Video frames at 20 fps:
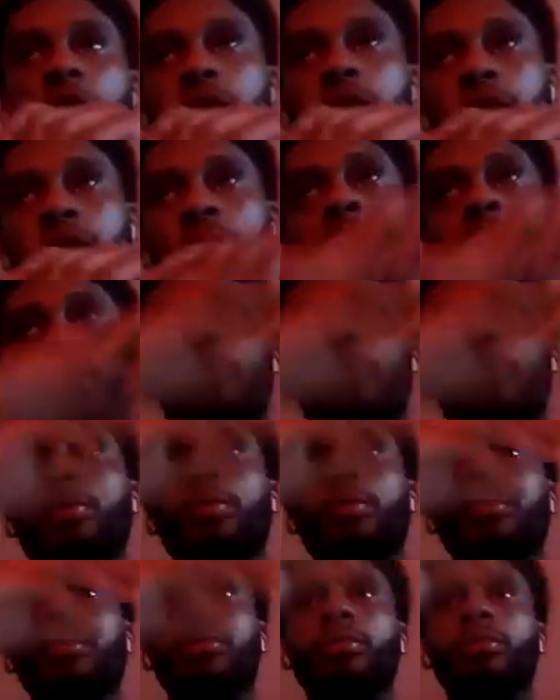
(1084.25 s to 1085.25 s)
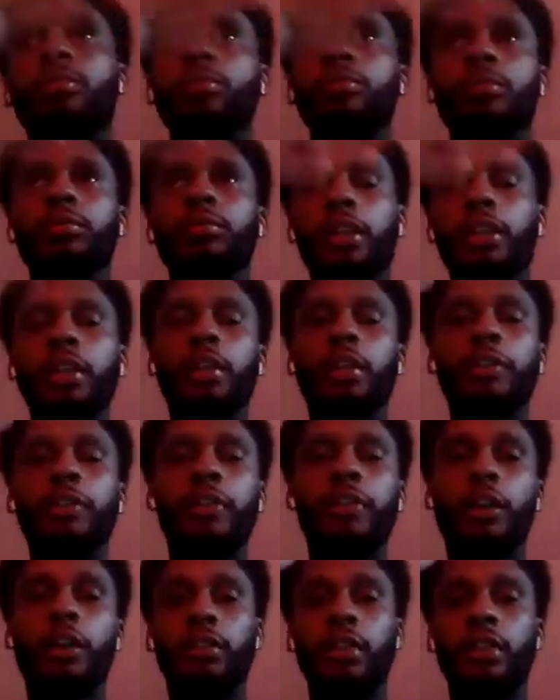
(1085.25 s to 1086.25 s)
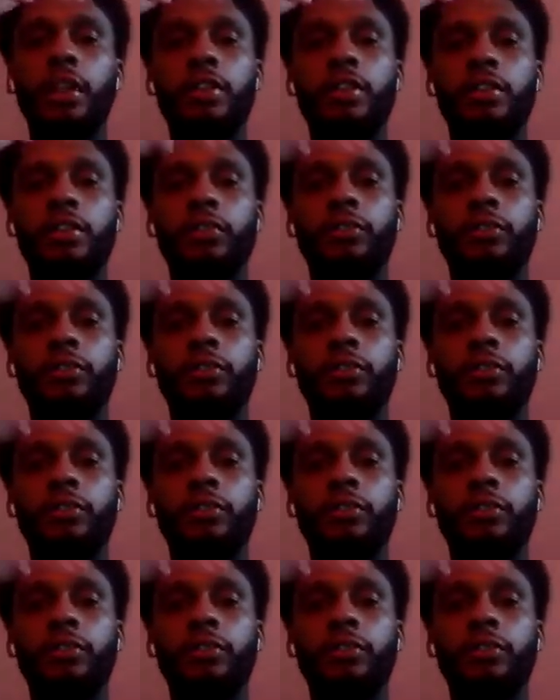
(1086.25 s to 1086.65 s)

Some people lay their foundation